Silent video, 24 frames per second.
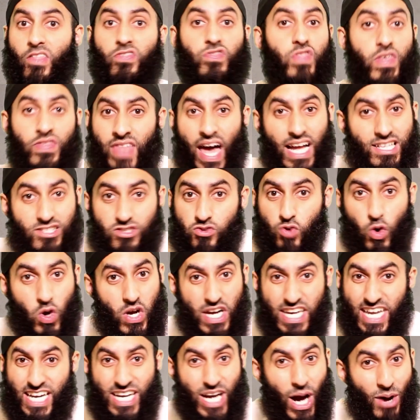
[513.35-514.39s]
then that's not
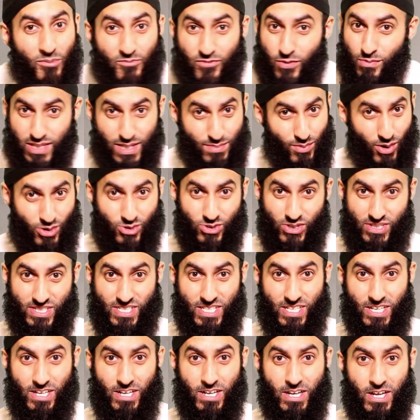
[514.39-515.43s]
going to come from
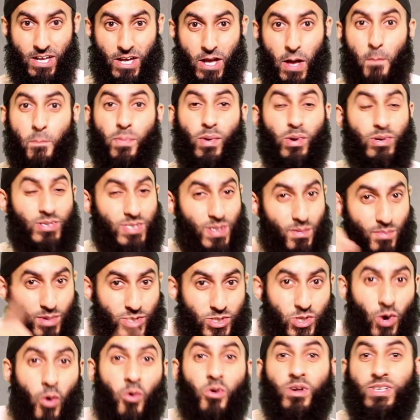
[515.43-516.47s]
democracy because the
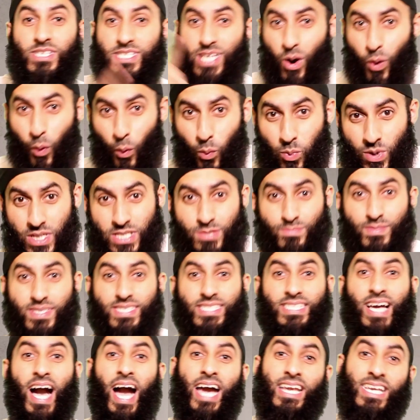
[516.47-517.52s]
majority are always
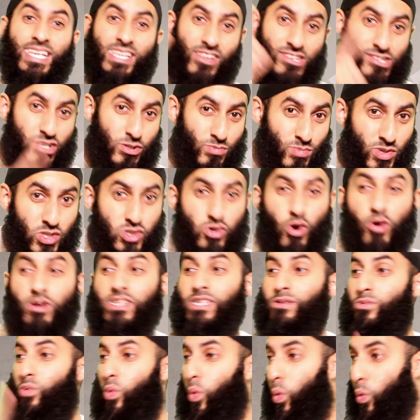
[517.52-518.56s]
misguided and the
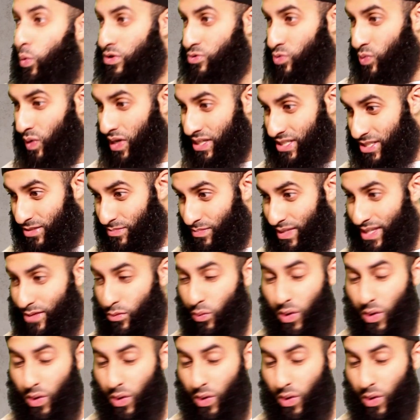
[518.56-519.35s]
majority will always want,